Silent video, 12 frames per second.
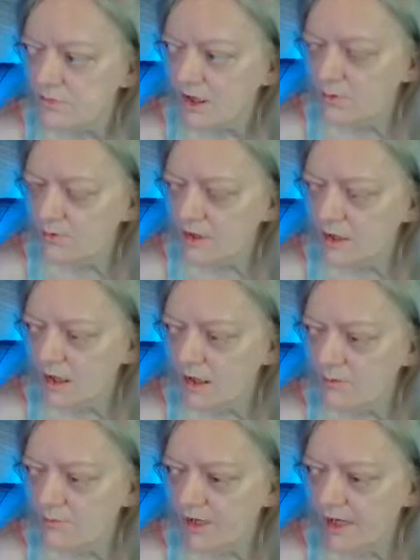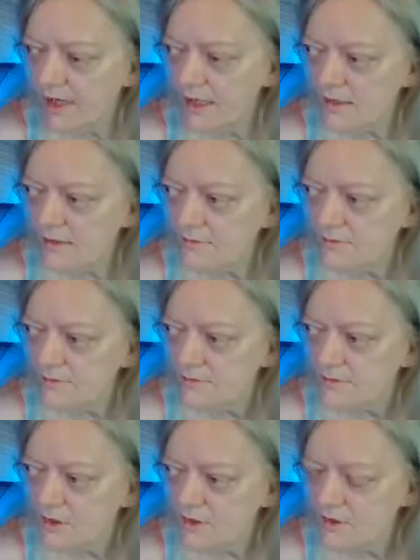Like when they got them back,
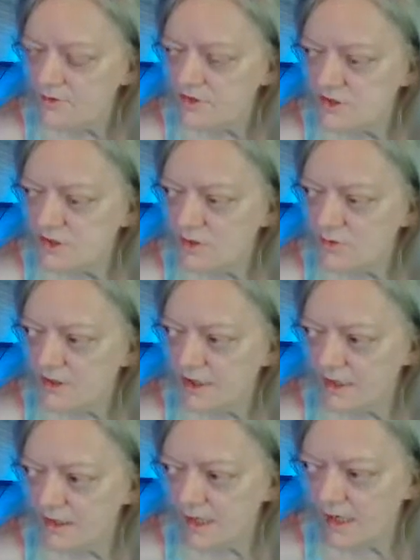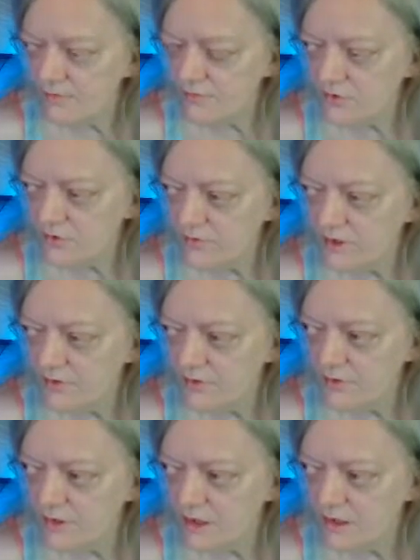there was no data after
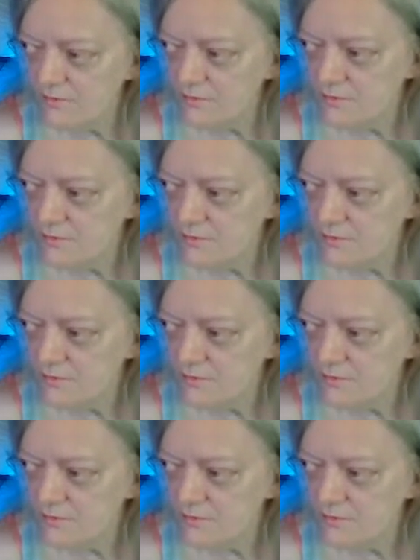3:30.